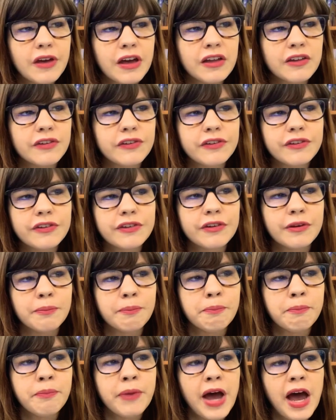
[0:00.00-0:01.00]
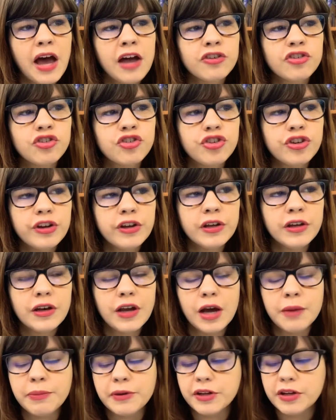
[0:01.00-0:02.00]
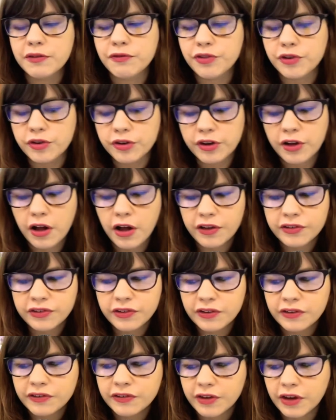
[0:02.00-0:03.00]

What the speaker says: and Sebastian, I believe they're cousins,